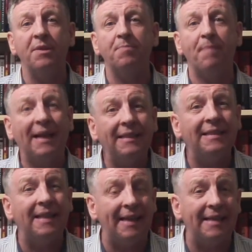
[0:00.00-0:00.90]
As bad
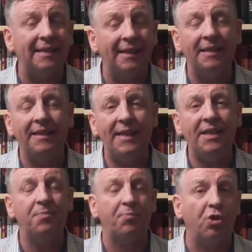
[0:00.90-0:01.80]
as it is, and it
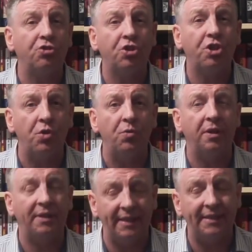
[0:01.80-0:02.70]
needs
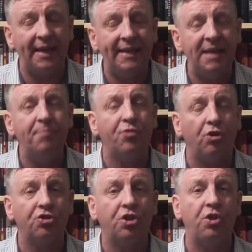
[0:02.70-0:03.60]
prosecuting. They need
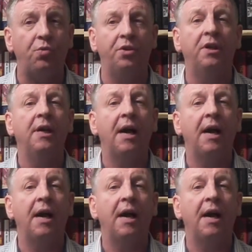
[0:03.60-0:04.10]
prosecuting.